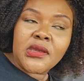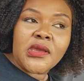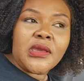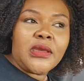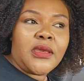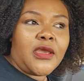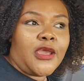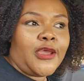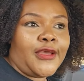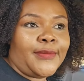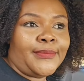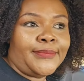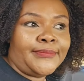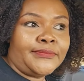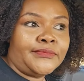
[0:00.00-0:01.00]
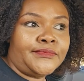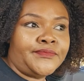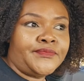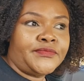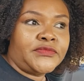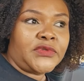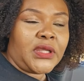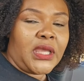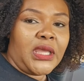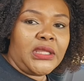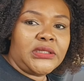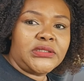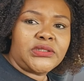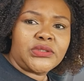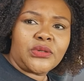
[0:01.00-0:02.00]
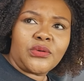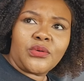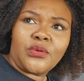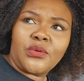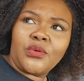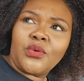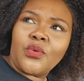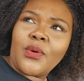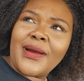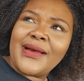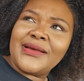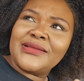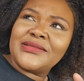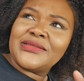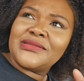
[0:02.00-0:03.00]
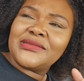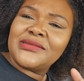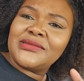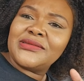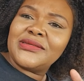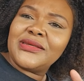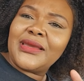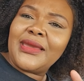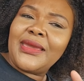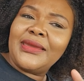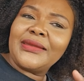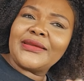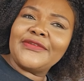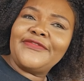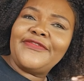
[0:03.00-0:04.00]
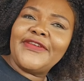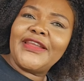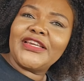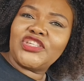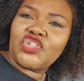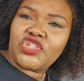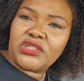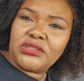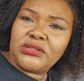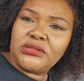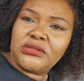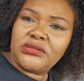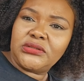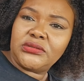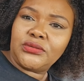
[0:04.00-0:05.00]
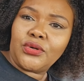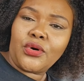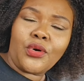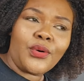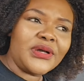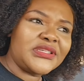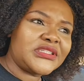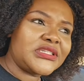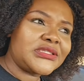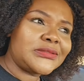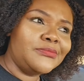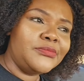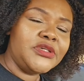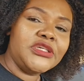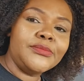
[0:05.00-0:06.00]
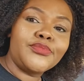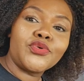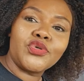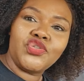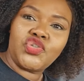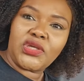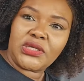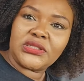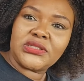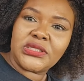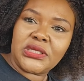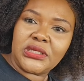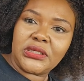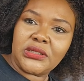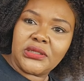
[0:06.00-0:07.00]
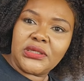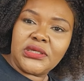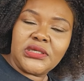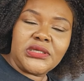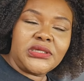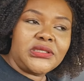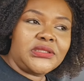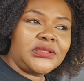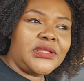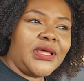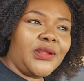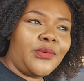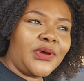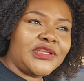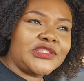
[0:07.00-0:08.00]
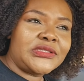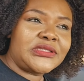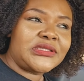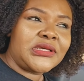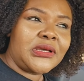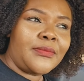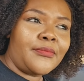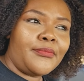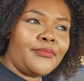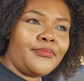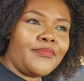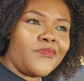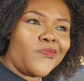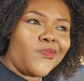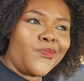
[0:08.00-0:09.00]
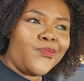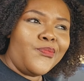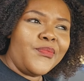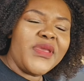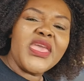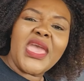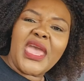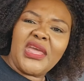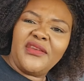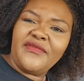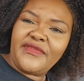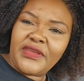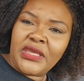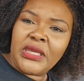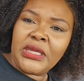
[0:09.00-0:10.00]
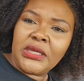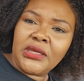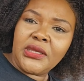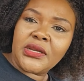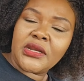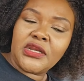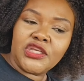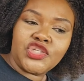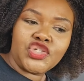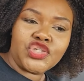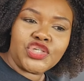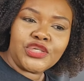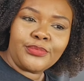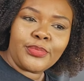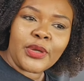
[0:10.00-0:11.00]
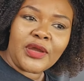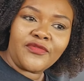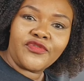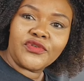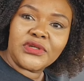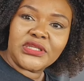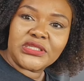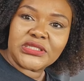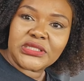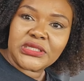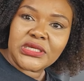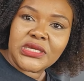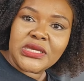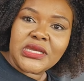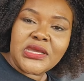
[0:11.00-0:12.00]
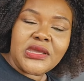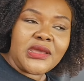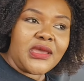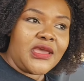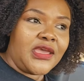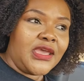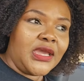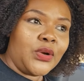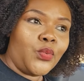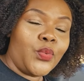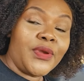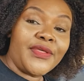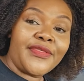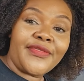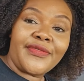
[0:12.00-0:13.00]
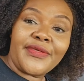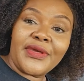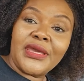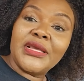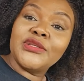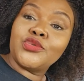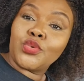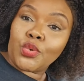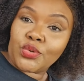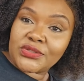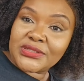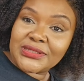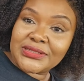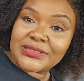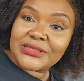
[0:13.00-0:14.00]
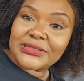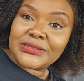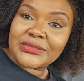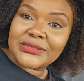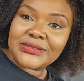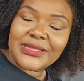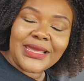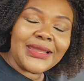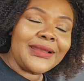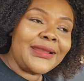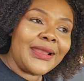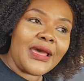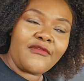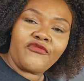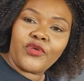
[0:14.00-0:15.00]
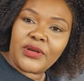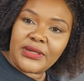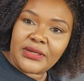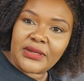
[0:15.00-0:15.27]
um, and was a reflection or was just me projecting. That was me envying a relationship with Mfundisi uh, with his daughters. They love one another.